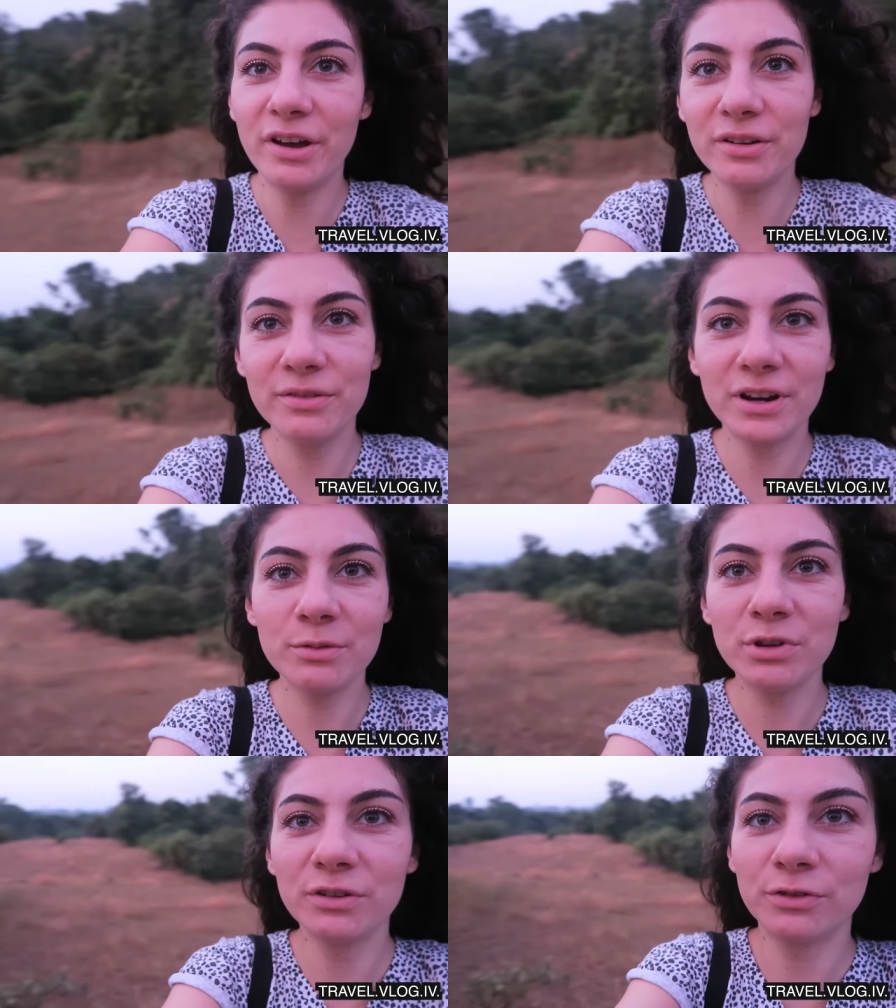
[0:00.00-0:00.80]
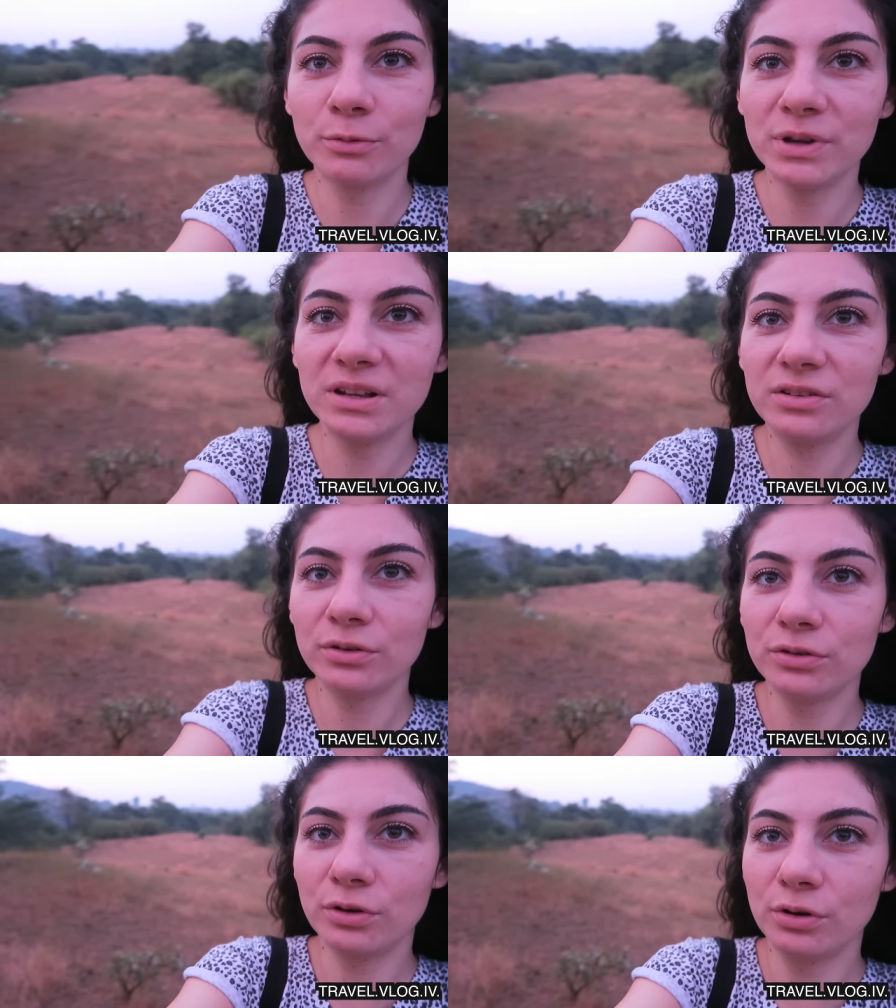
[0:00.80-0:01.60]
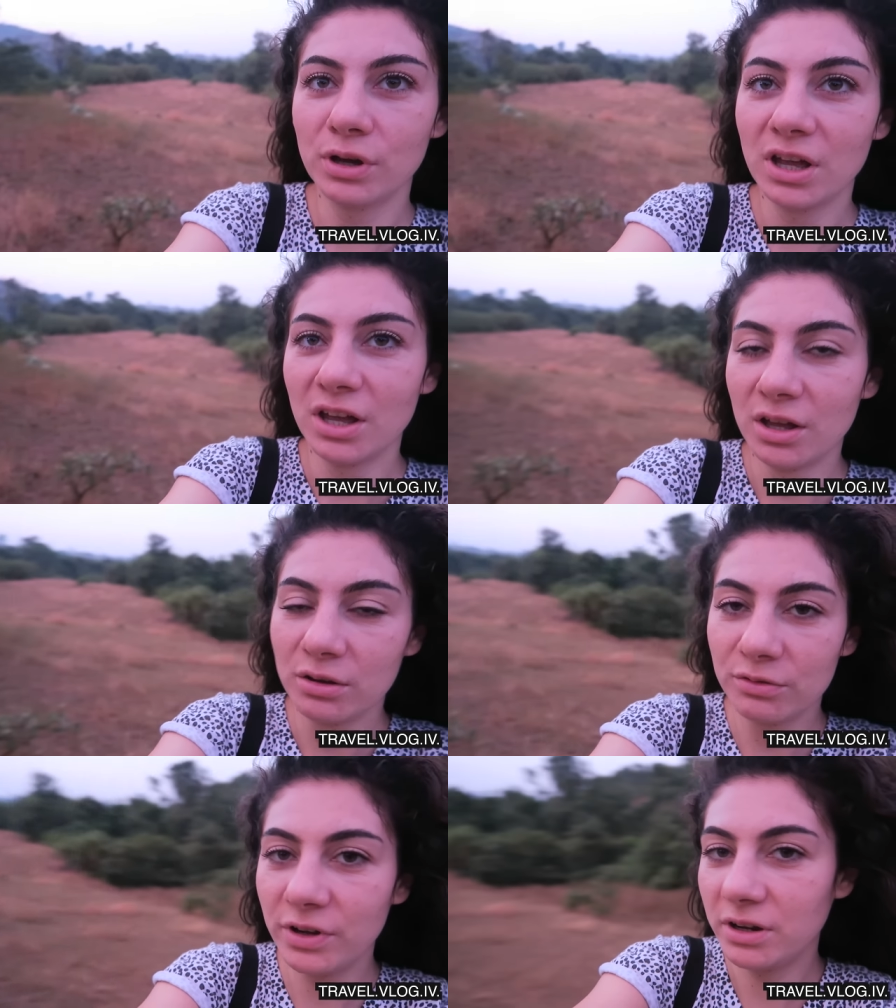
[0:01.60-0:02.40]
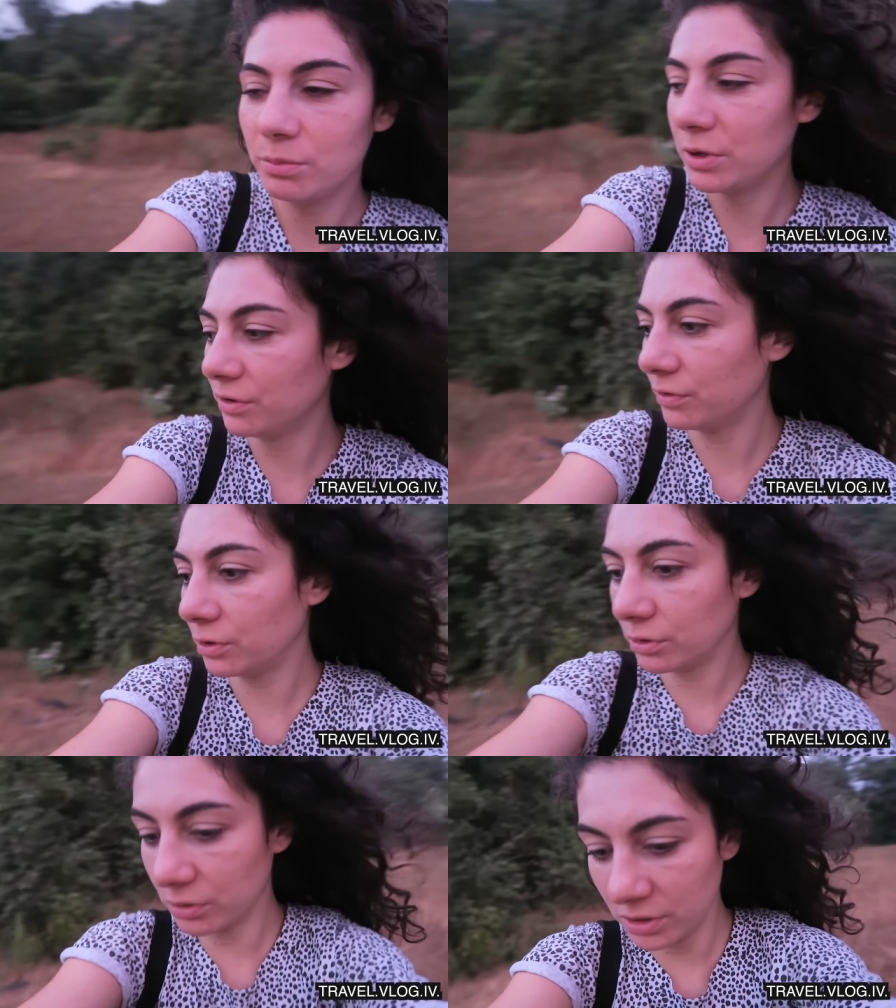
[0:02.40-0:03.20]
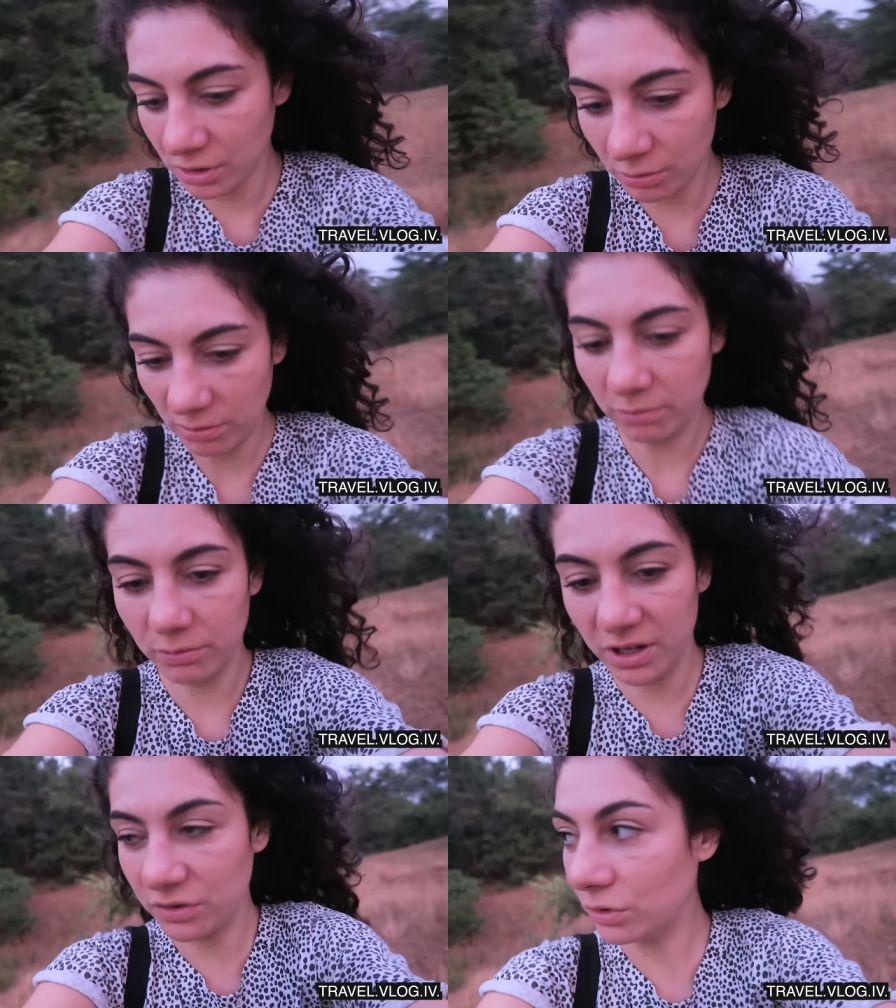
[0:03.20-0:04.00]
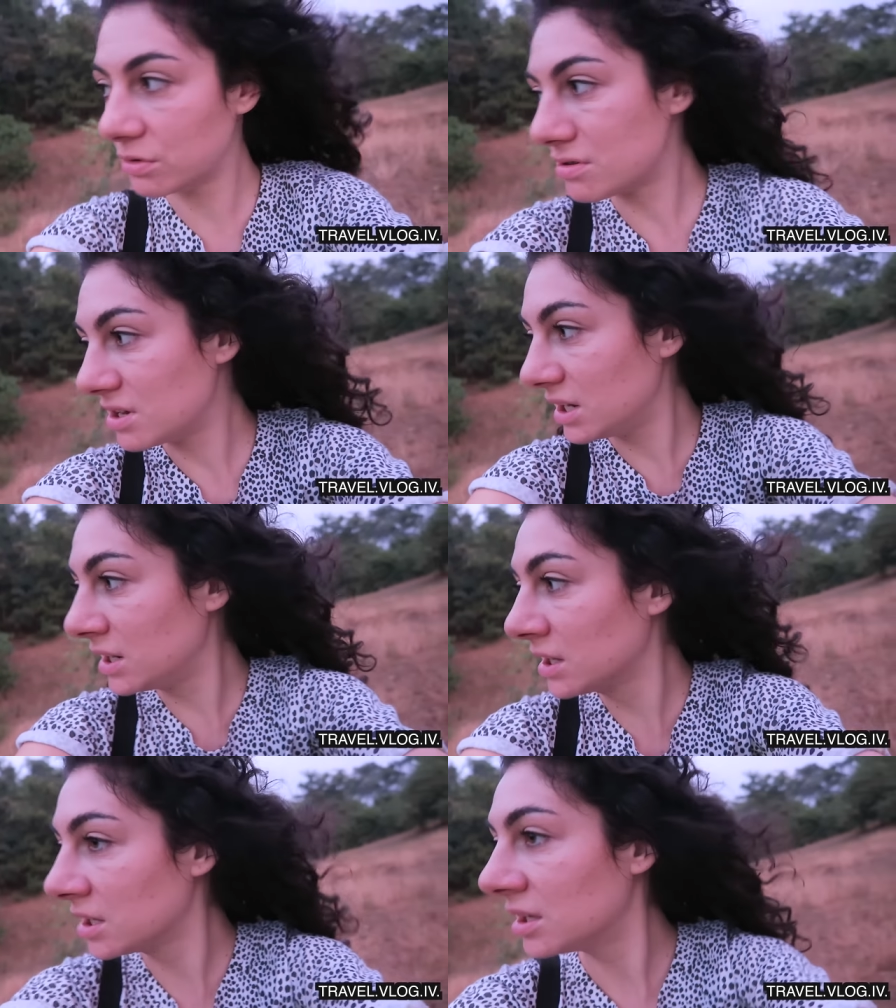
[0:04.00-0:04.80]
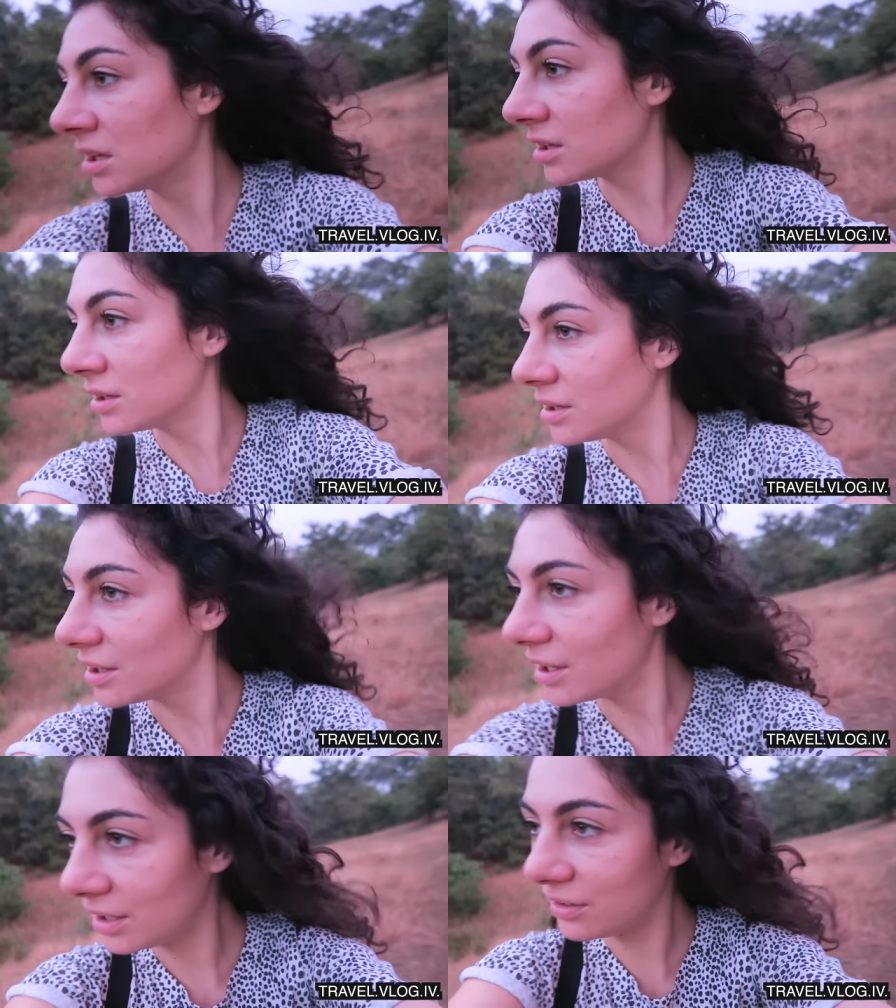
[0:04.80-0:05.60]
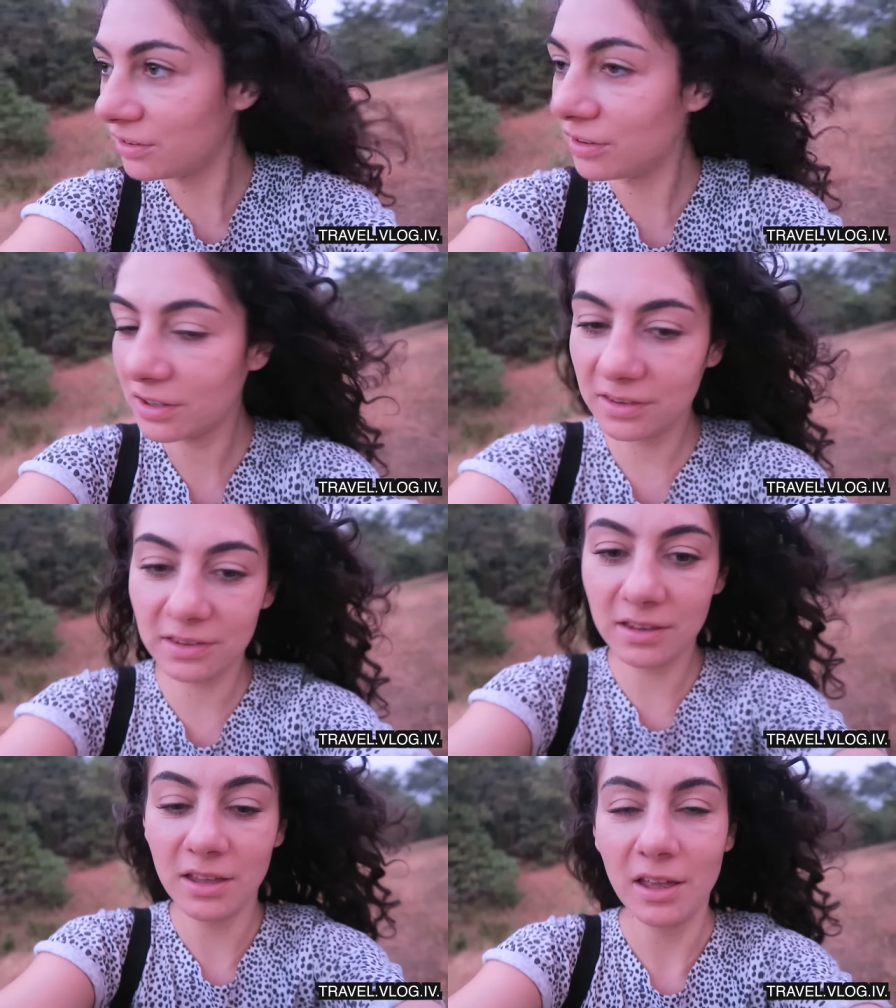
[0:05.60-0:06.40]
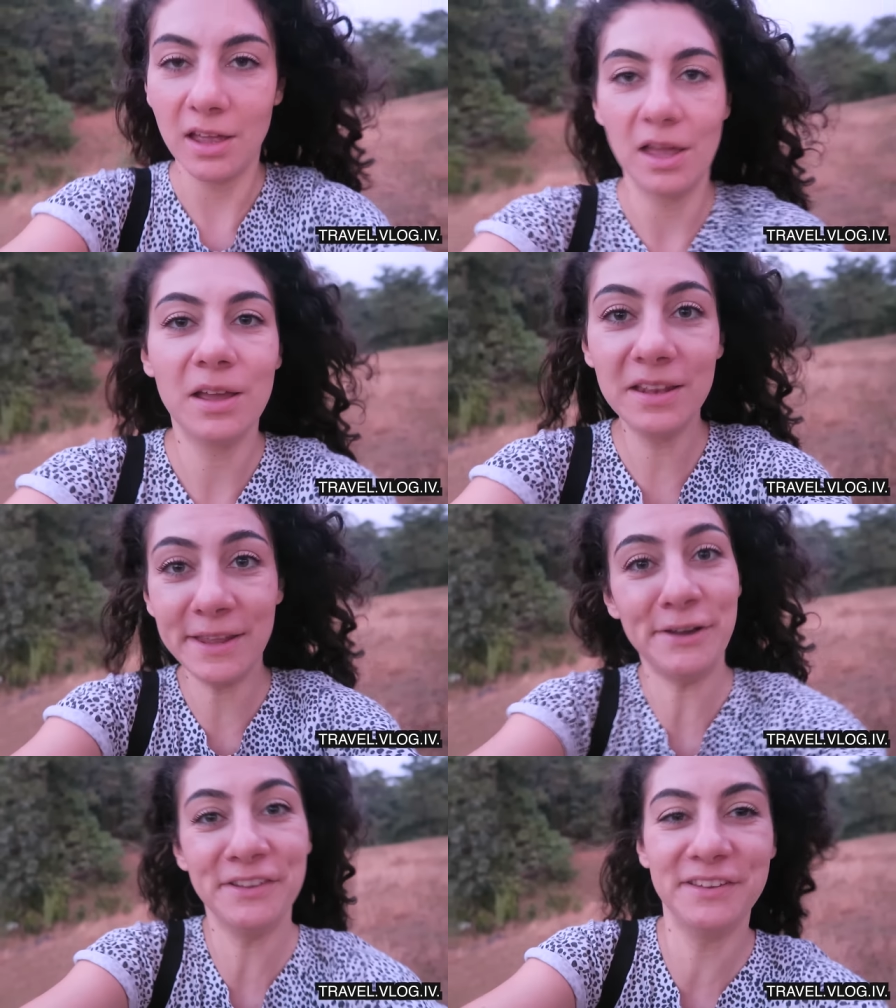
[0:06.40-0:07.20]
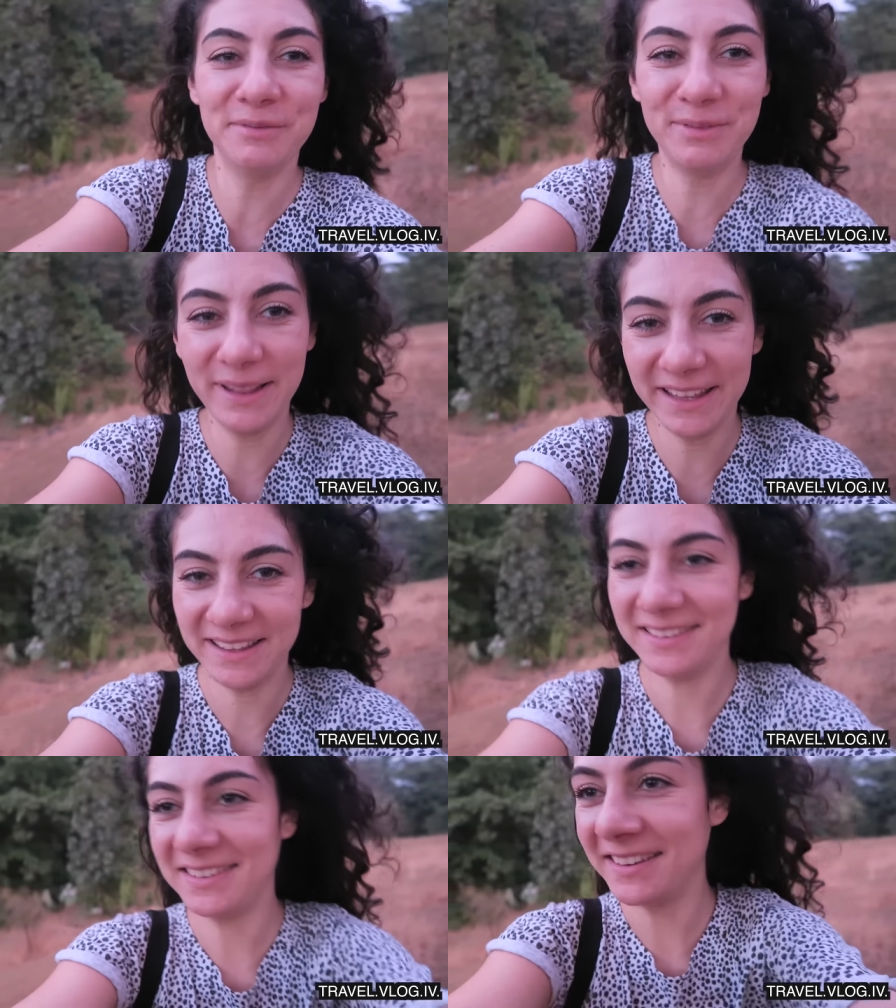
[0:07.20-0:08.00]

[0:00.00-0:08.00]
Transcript: very, very beautiful, but it's also very beautiful when it's all green. It's just an awesome place.